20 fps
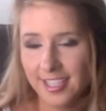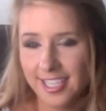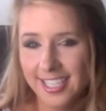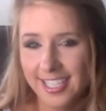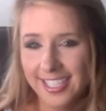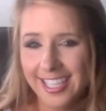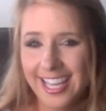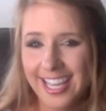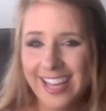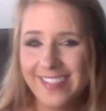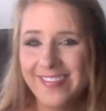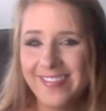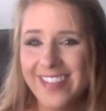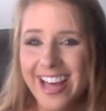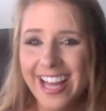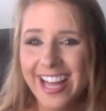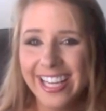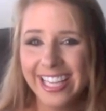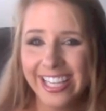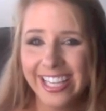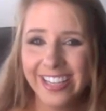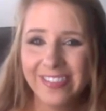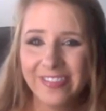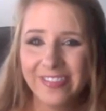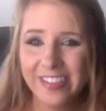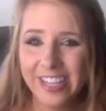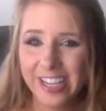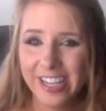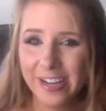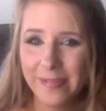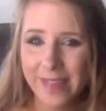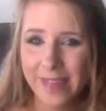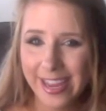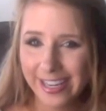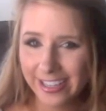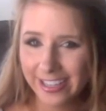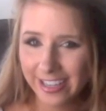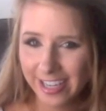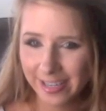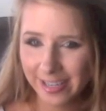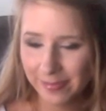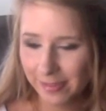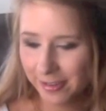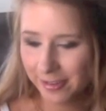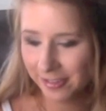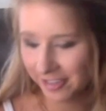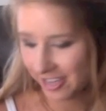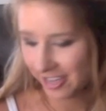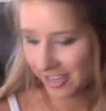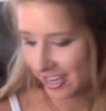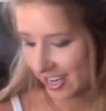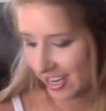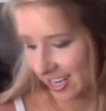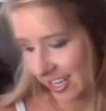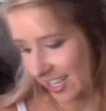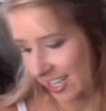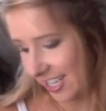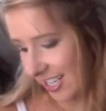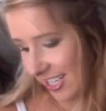I'm not a good video maker anymore.